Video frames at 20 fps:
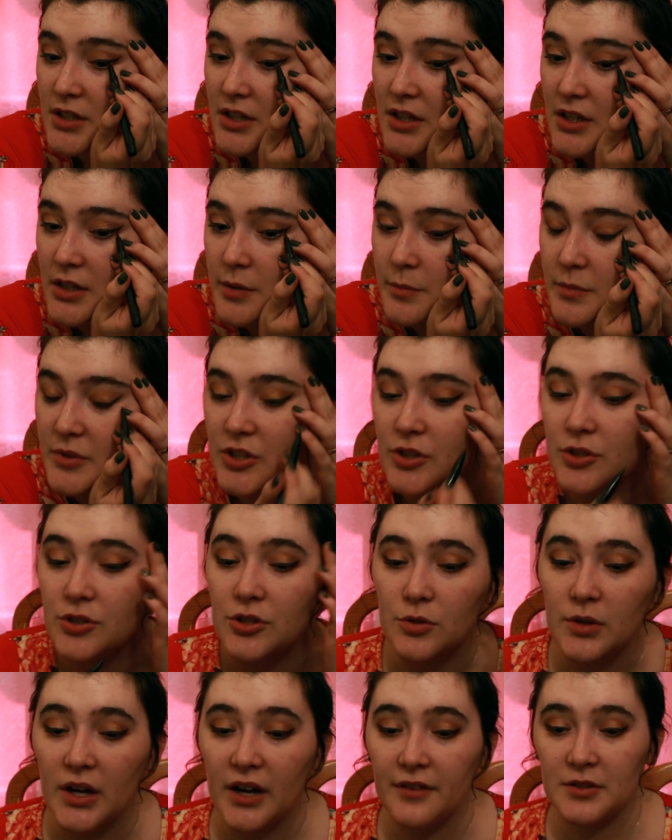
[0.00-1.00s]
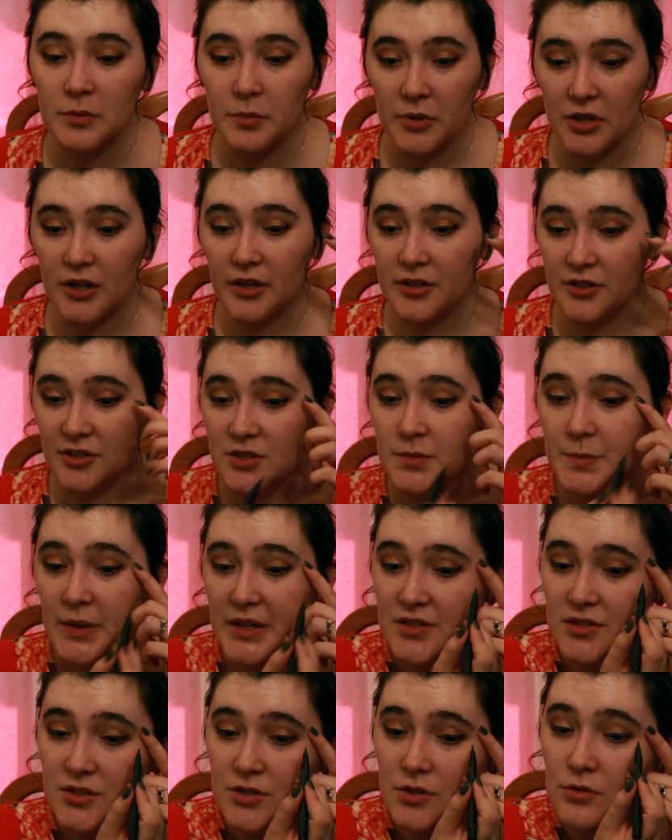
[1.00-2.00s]
You do have to put on your
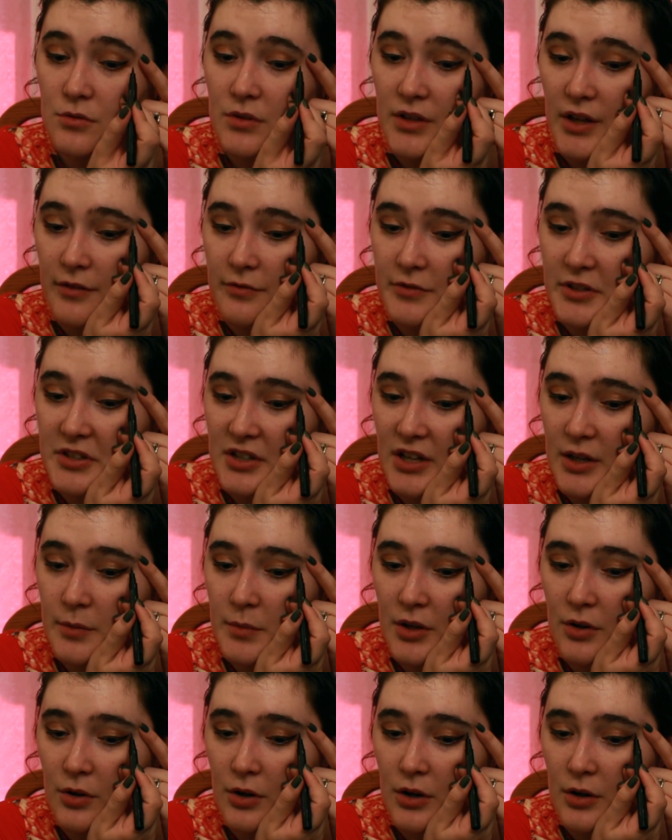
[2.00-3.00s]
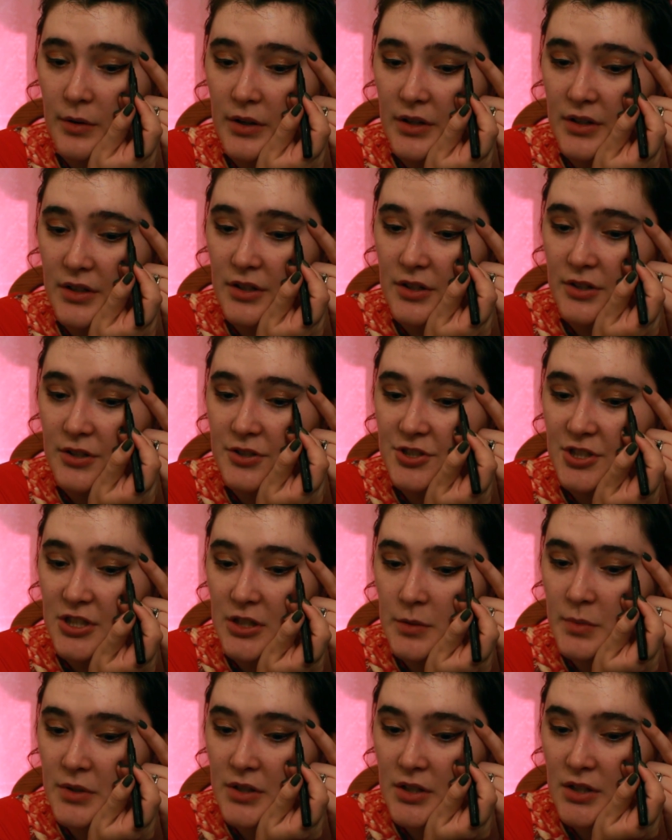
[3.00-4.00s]
spacesuit every time you go into your
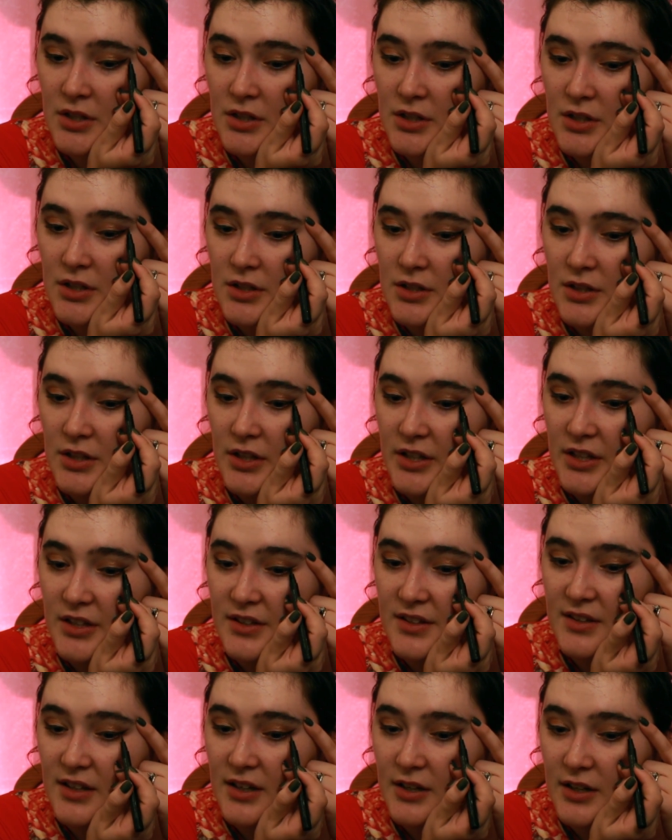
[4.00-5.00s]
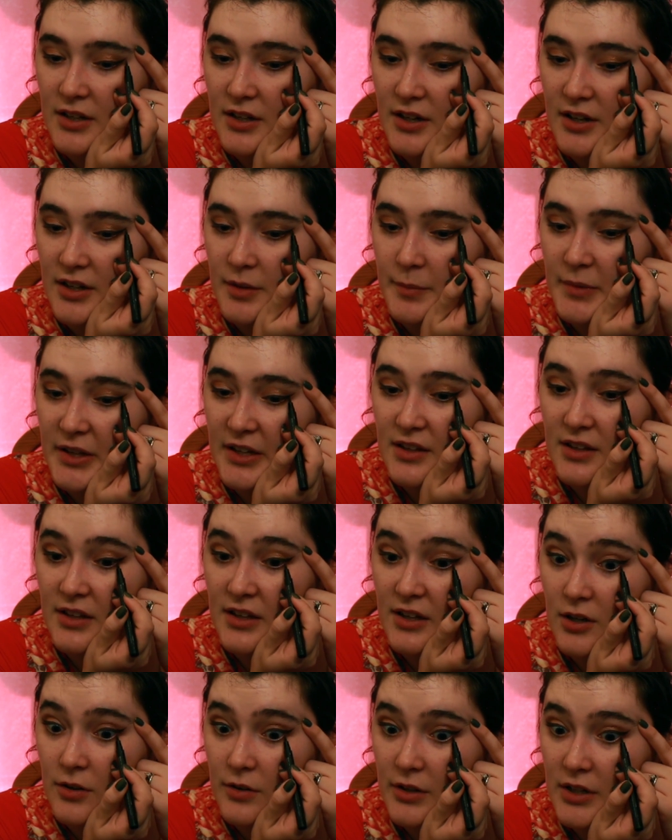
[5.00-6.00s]
ship. Like it's not going to
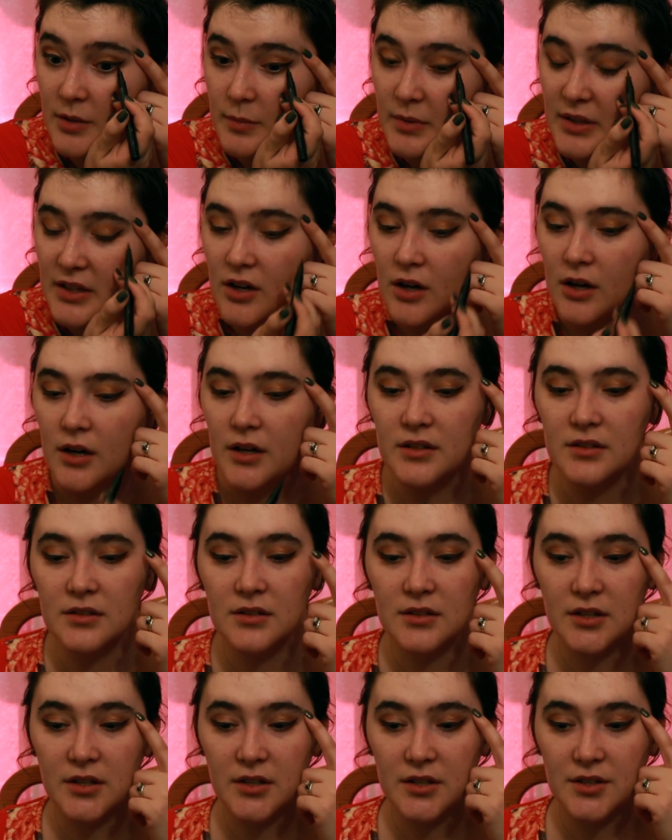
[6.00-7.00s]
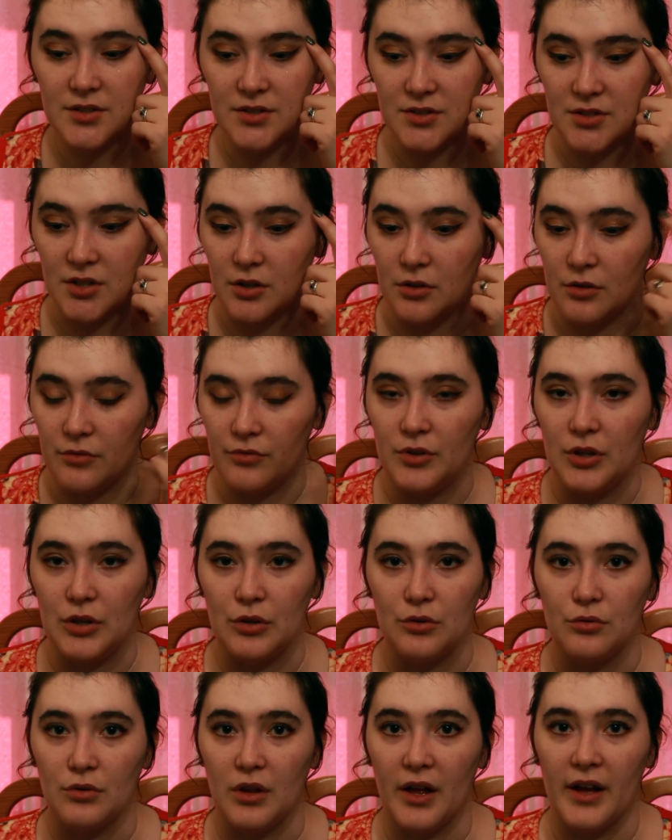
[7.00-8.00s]
automatically already be on. So if
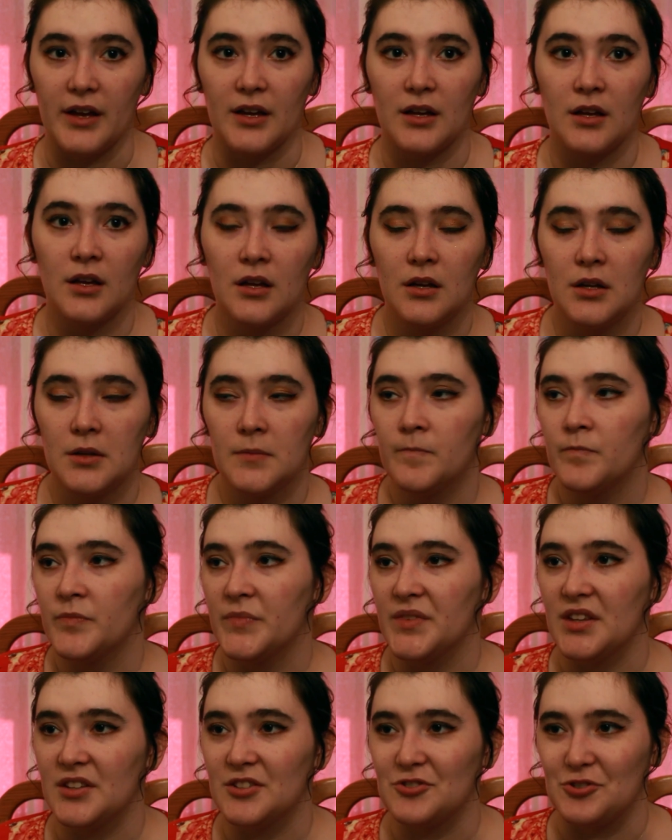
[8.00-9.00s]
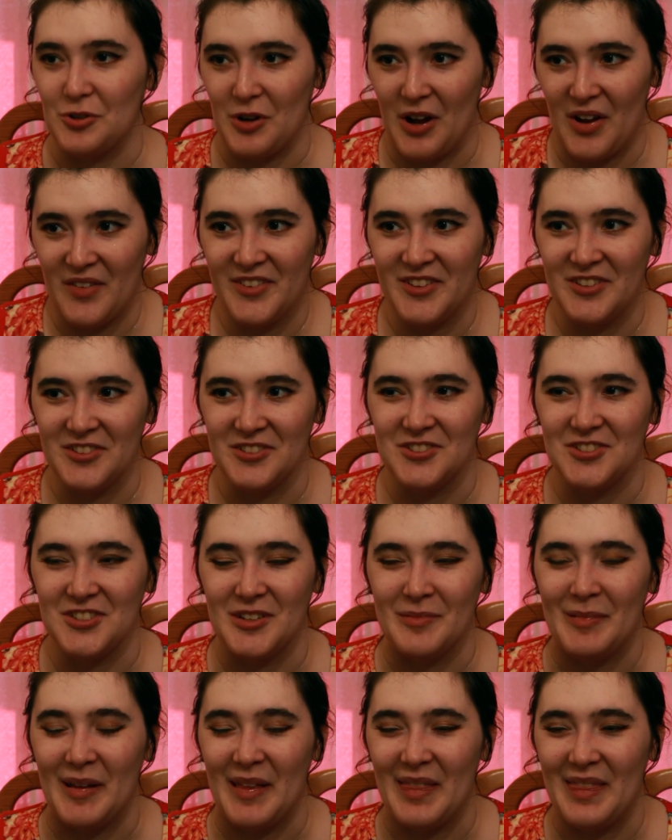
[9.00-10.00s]
you like drive in your
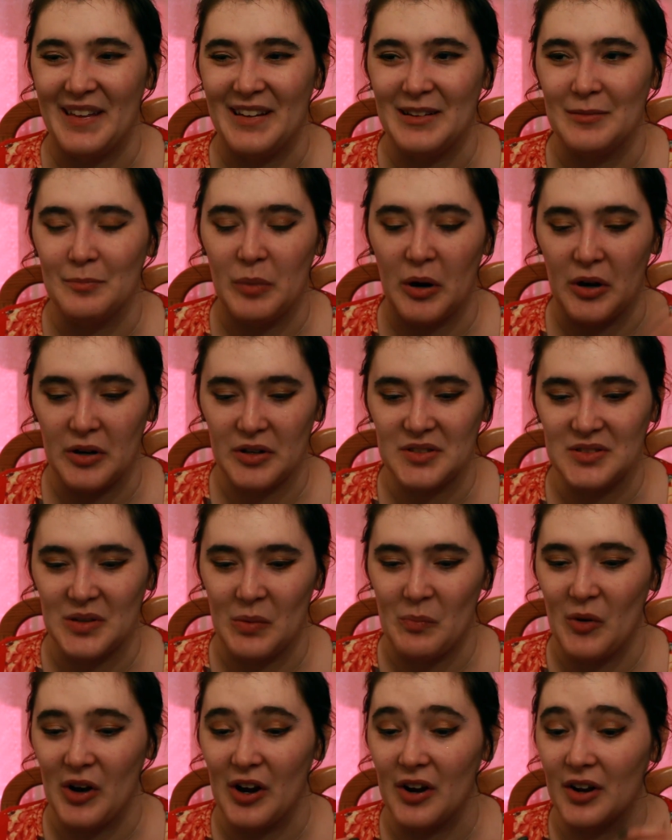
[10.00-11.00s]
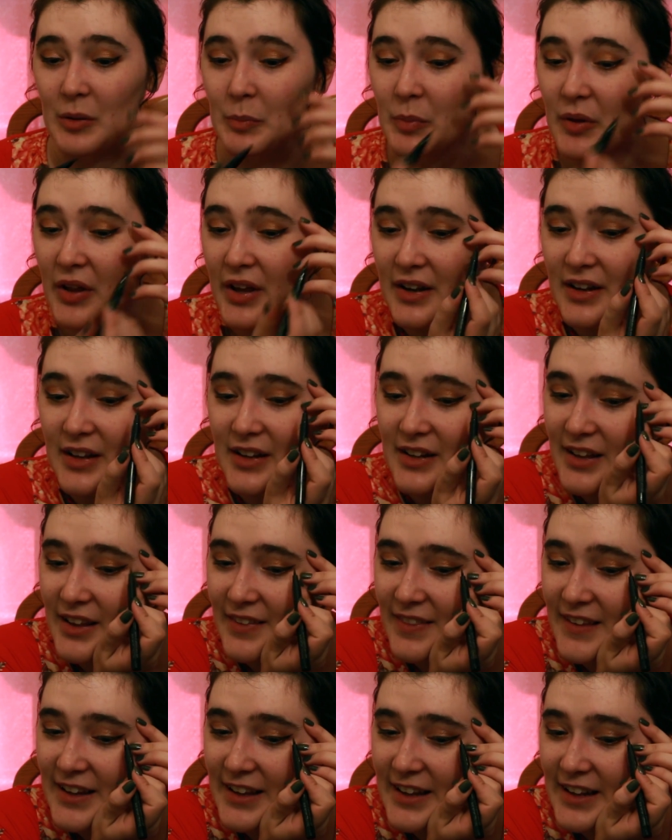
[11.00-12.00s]
ship and then park somewhere on a planet
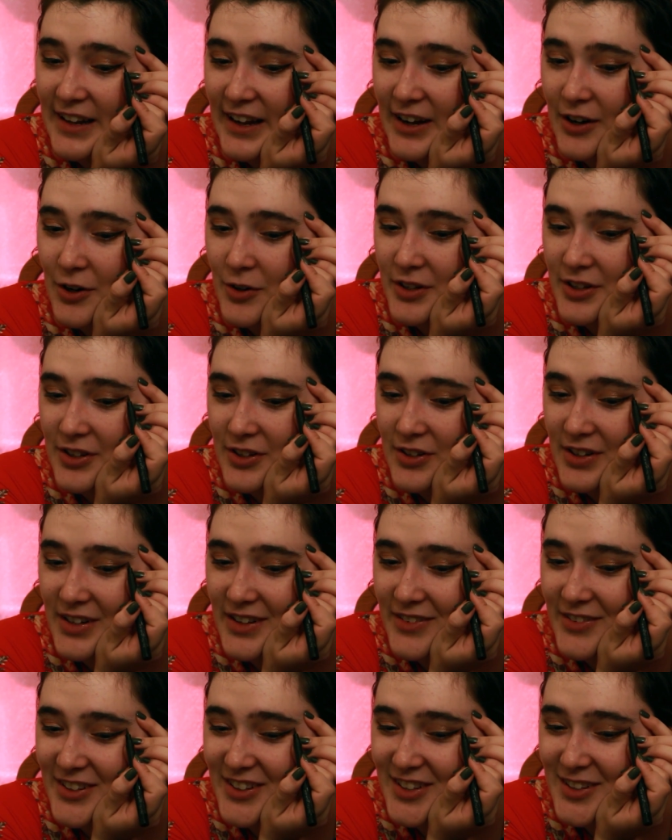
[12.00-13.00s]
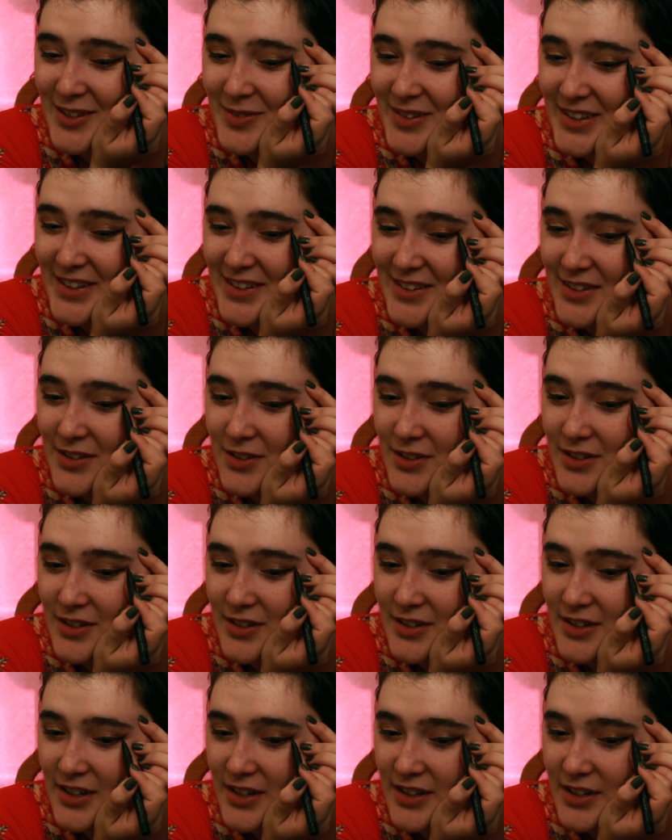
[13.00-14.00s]
and then get out and you don't know your spacesuit,
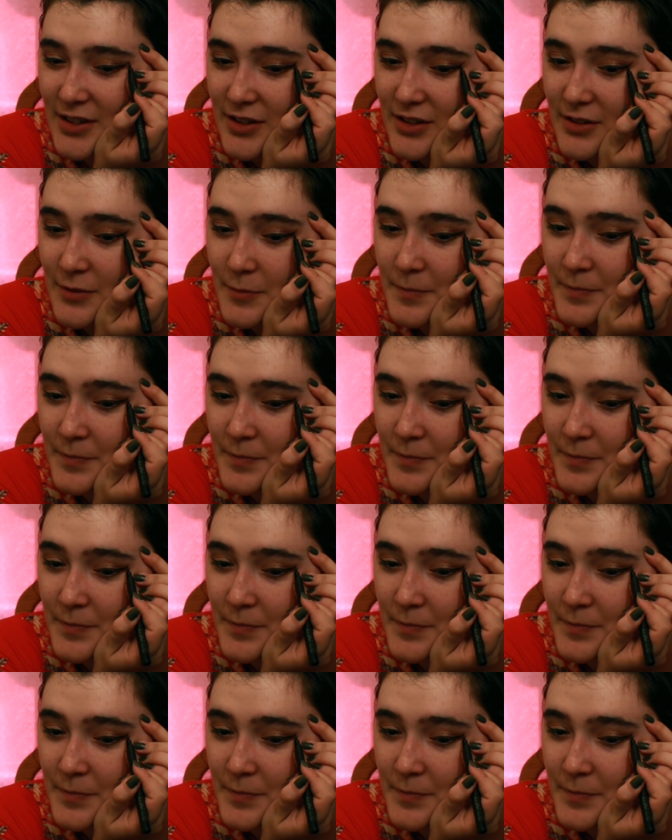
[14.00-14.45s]
you're kind of,